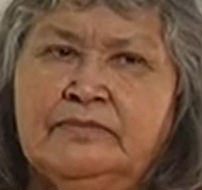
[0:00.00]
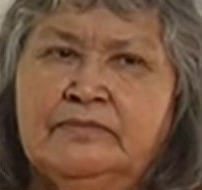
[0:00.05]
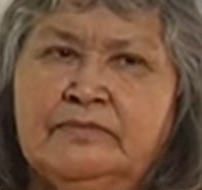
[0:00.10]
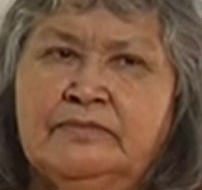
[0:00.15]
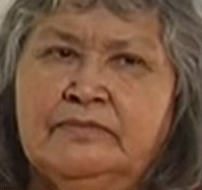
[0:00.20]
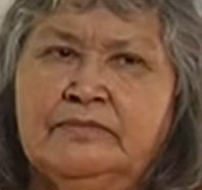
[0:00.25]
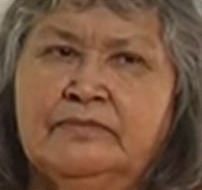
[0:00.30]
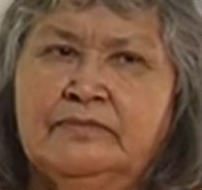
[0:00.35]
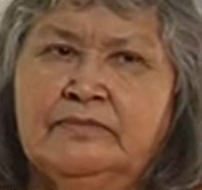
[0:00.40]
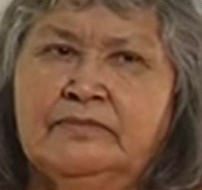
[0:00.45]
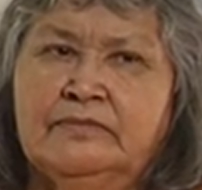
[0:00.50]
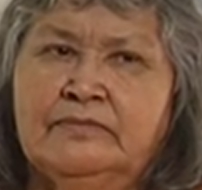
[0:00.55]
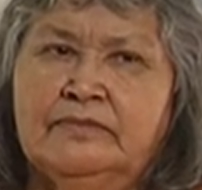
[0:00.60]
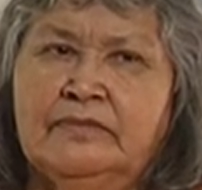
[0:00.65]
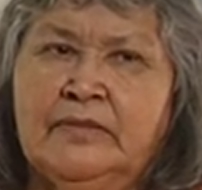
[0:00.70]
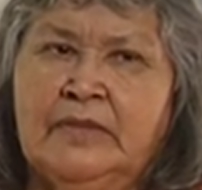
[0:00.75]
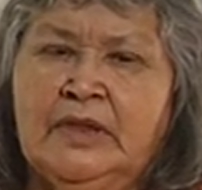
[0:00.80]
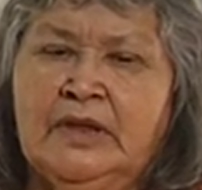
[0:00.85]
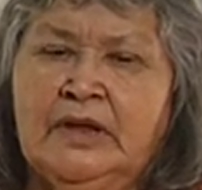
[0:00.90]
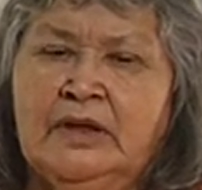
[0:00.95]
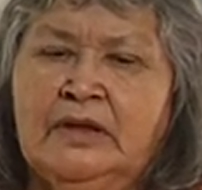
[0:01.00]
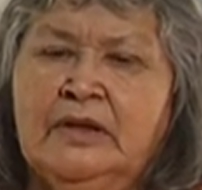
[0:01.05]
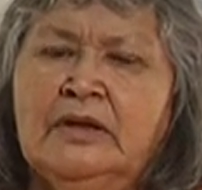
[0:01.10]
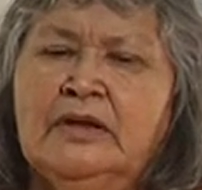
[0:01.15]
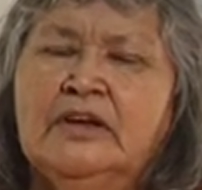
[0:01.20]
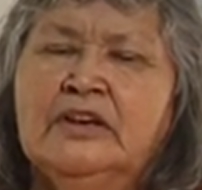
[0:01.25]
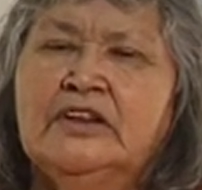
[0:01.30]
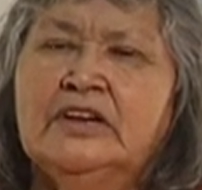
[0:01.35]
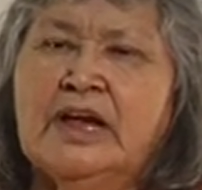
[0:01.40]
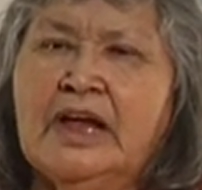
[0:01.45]
And we
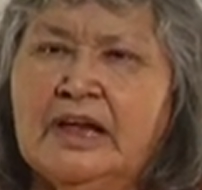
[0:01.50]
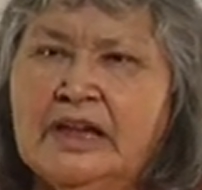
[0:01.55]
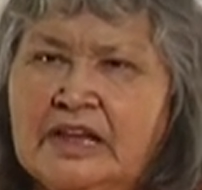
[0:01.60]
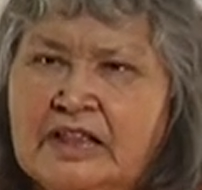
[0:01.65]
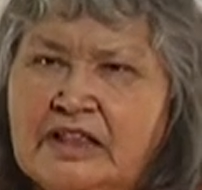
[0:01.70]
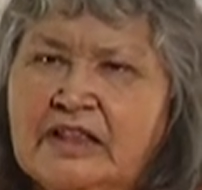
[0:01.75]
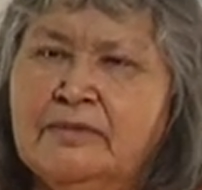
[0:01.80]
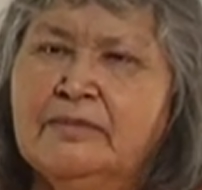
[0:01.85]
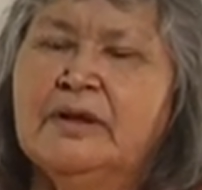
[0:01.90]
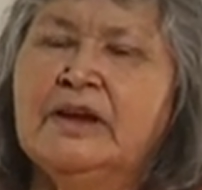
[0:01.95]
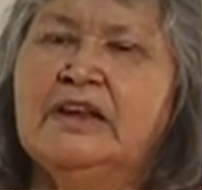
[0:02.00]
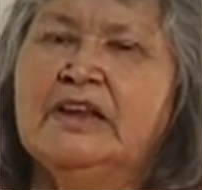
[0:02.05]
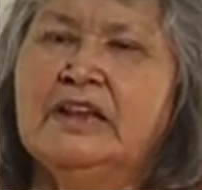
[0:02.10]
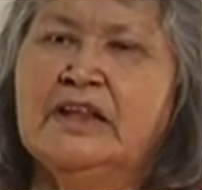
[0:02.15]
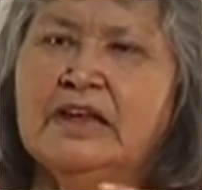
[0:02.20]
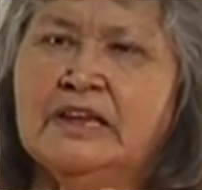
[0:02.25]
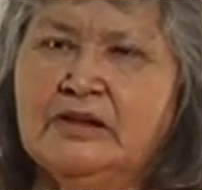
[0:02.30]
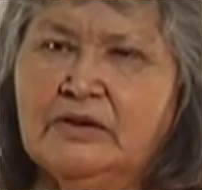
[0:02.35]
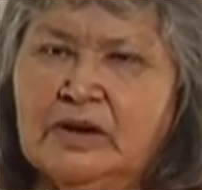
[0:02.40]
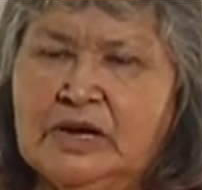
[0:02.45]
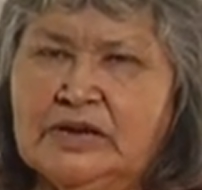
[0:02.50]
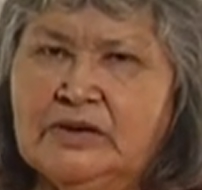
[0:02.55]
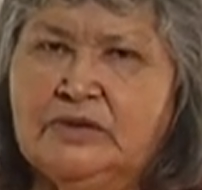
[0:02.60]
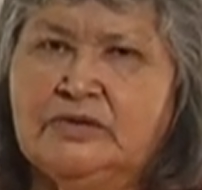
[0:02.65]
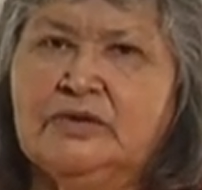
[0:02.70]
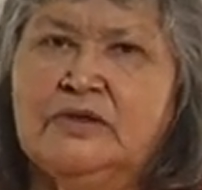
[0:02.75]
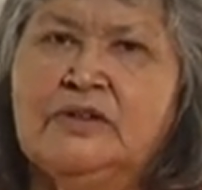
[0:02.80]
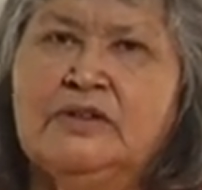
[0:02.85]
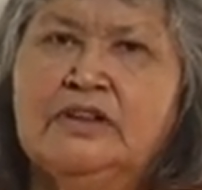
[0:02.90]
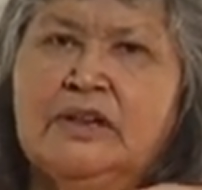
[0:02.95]
imagine that what we come up with
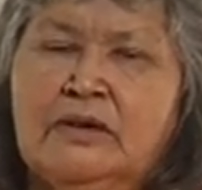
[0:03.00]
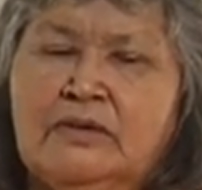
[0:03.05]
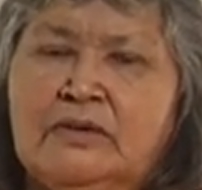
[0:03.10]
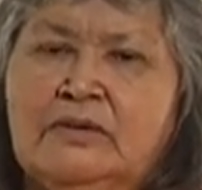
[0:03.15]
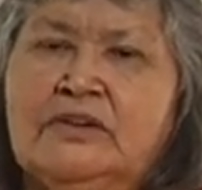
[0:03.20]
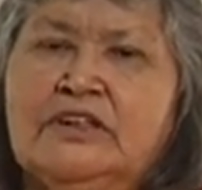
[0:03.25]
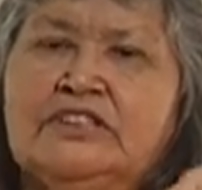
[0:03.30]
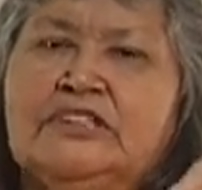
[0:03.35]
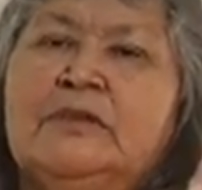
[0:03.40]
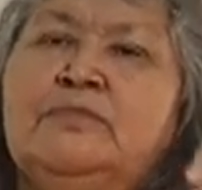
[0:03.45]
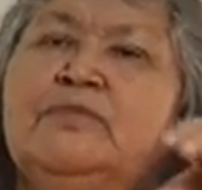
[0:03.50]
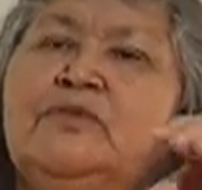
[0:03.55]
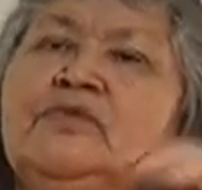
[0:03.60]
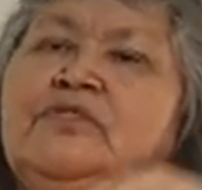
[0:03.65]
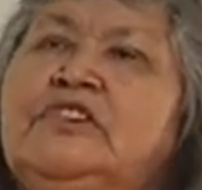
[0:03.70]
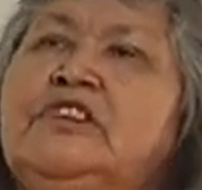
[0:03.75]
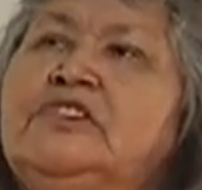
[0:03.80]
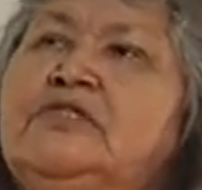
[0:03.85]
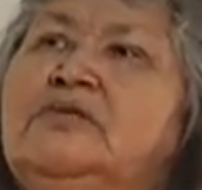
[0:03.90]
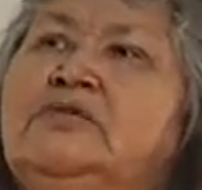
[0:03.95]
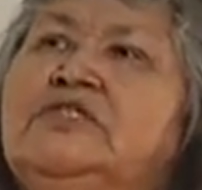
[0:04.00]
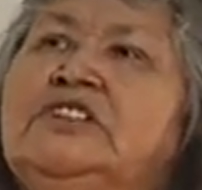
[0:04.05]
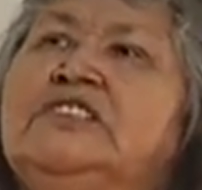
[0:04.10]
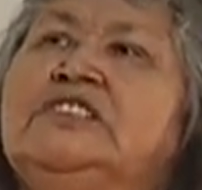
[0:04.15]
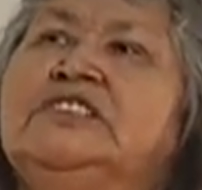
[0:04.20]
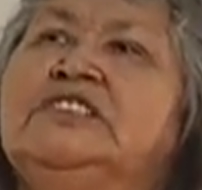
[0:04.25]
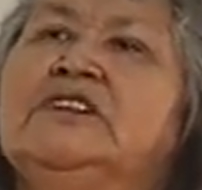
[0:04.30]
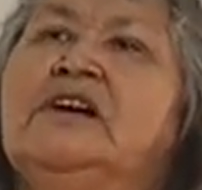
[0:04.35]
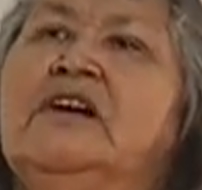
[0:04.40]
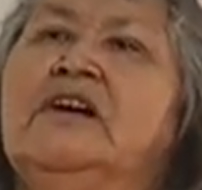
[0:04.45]
would have worked,
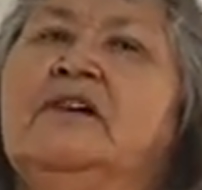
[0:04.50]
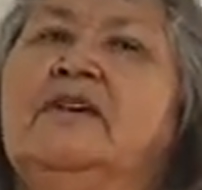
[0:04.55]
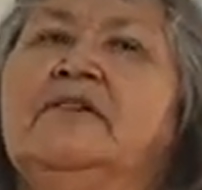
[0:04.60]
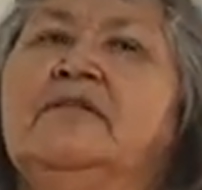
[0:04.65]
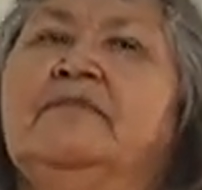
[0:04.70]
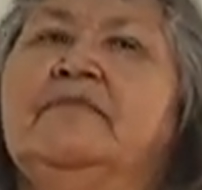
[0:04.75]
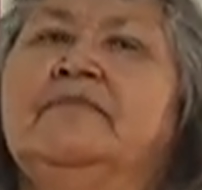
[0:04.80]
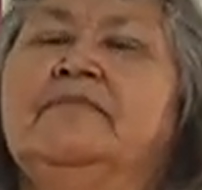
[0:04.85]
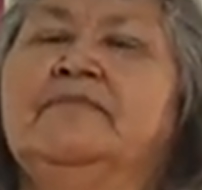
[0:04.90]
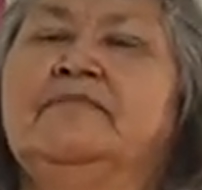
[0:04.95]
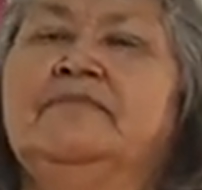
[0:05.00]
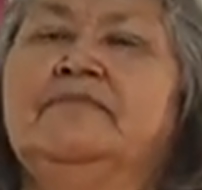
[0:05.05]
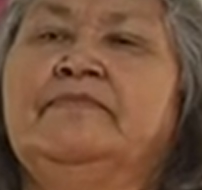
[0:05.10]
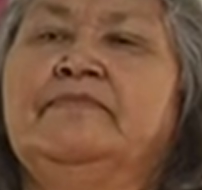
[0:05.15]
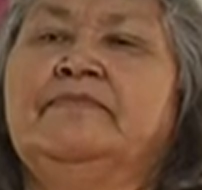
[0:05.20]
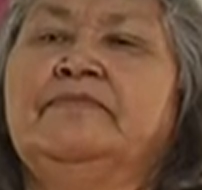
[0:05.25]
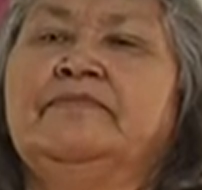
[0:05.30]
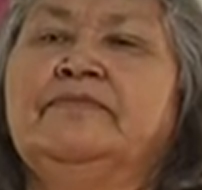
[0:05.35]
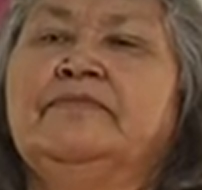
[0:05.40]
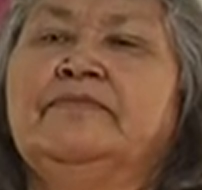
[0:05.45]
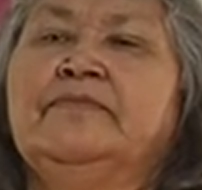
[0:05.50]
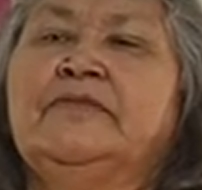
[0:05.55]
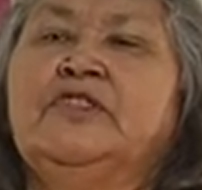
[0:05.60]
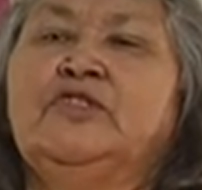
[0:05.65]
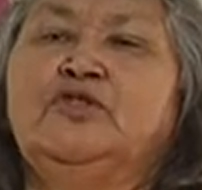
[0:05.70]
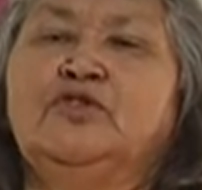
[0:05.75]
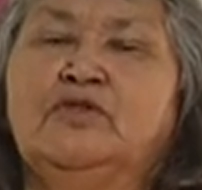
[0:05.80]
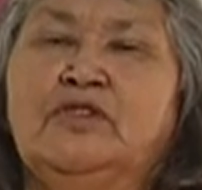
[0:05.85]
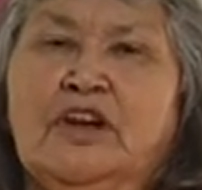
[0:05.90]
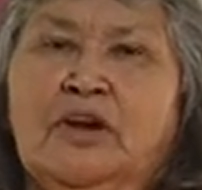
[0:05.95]
but in reality, we are
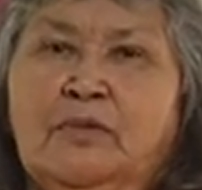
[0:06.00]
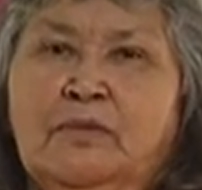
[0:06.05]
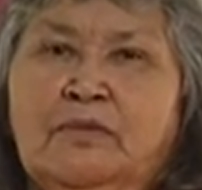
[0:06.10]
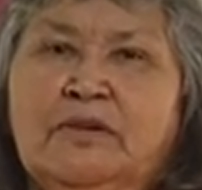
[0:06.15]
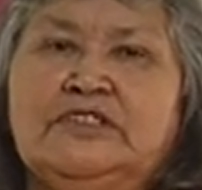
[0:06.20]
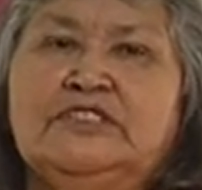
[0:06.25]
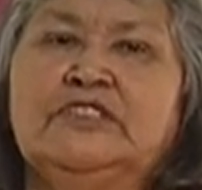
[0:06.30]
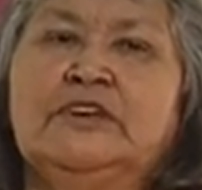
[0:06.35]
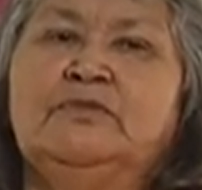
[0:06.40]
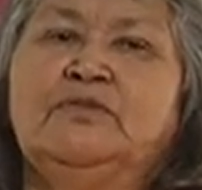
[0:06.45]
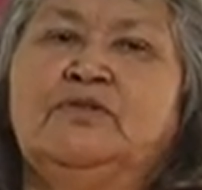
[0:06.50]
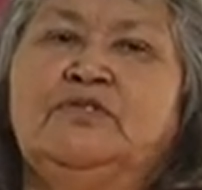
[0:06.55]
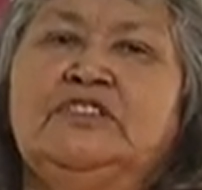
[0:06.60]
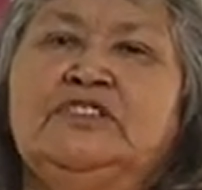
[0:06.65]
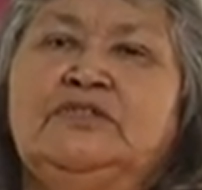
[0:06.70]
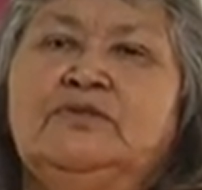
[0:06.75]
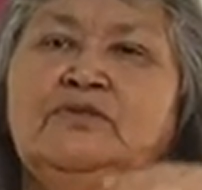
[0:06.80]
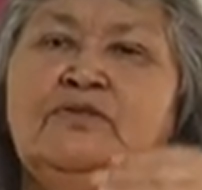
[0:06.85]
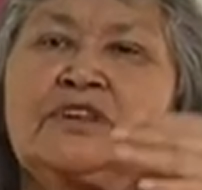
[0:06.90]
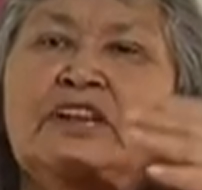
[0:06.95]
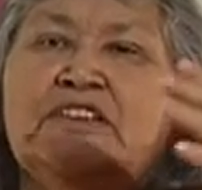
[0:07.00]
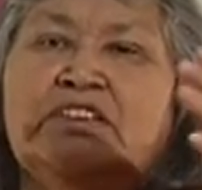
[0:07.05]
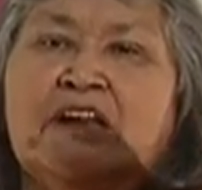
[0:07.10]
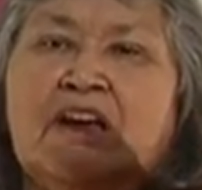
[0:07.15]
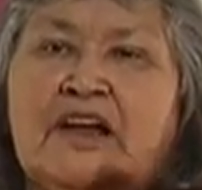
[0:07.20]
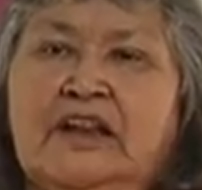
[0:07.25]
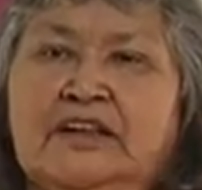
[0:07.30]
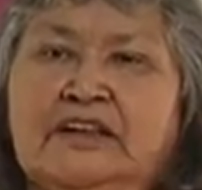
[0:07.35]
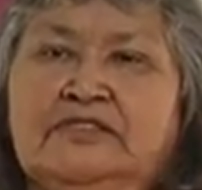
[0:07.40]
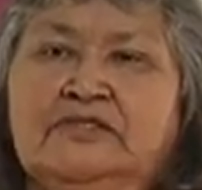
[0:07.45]
unable to protect
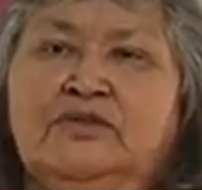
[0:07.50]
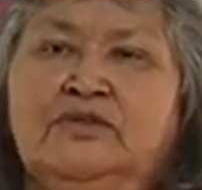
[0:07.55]
everyone.